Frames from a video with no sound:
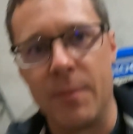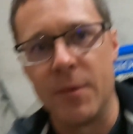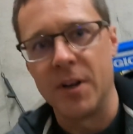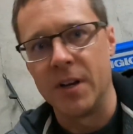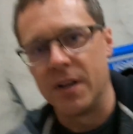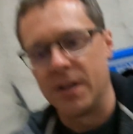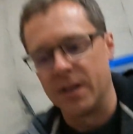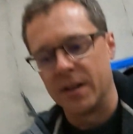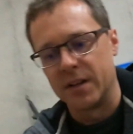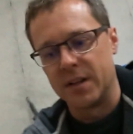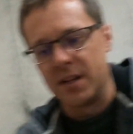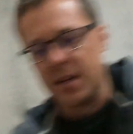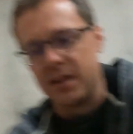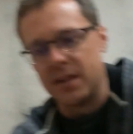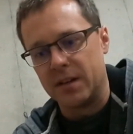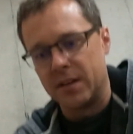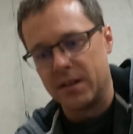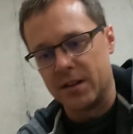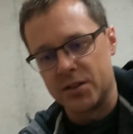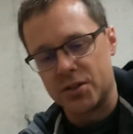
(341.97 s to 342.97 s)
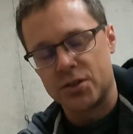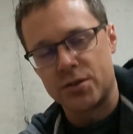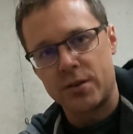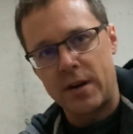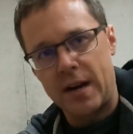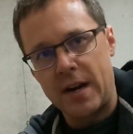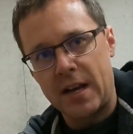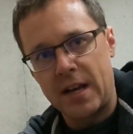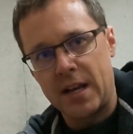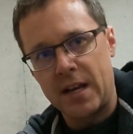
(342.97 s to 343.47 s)
gonna get a
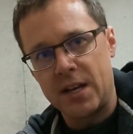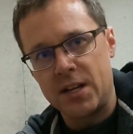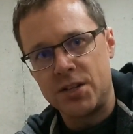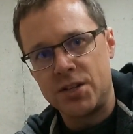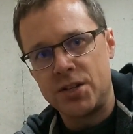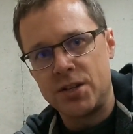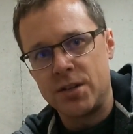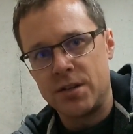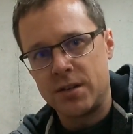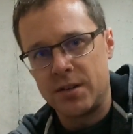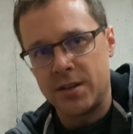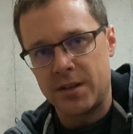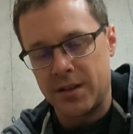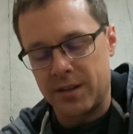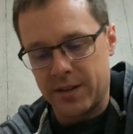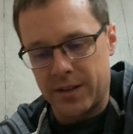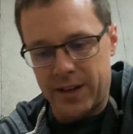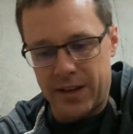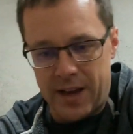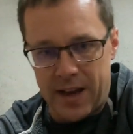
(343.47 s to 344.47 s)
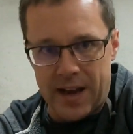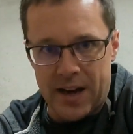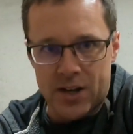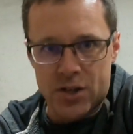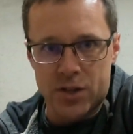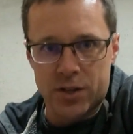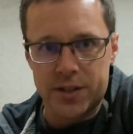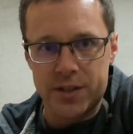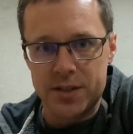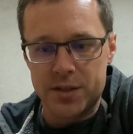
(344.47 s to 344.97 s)
straight edge and like
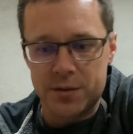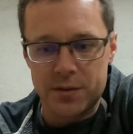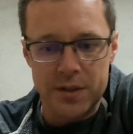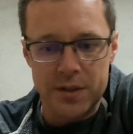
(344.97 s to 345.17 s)
actually do